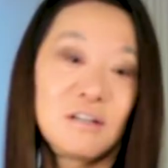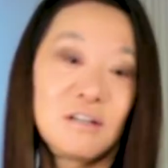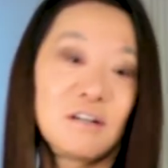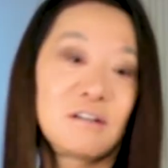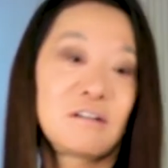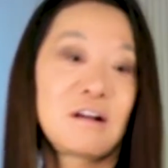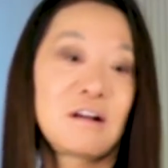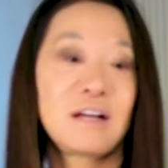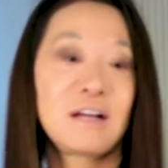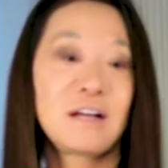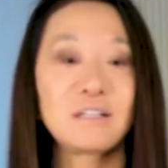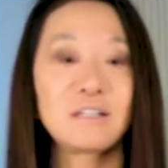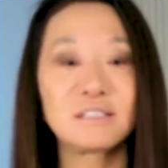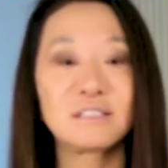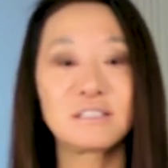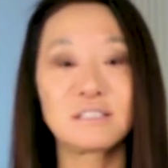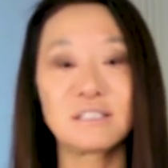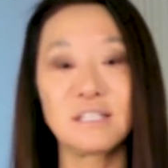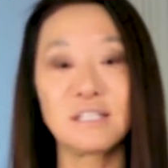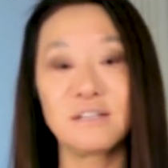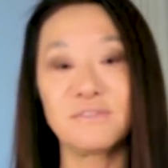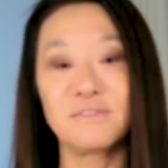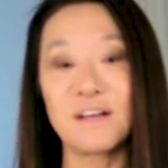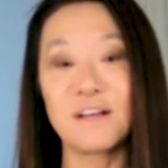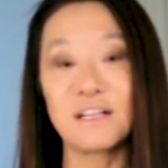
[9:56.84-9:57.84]
or I could
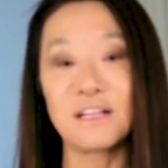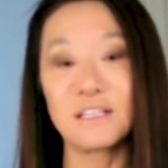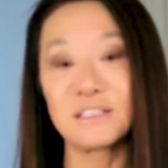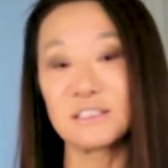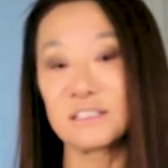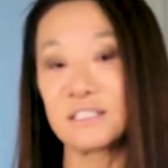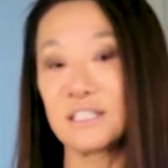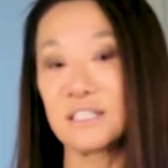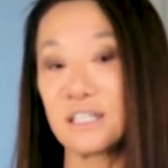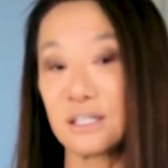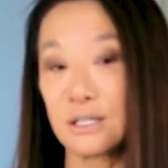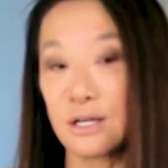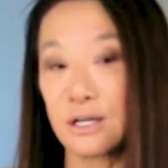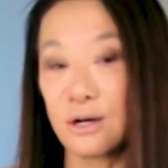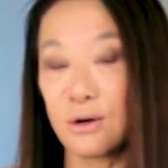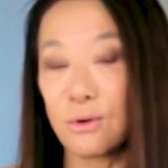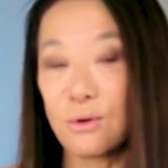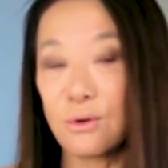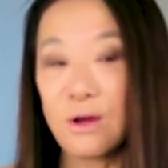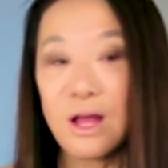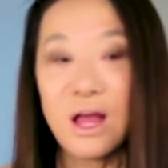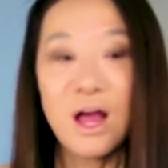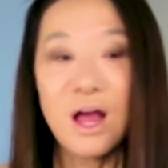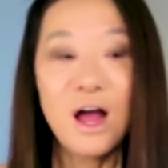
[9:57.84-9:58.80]
see Valentino.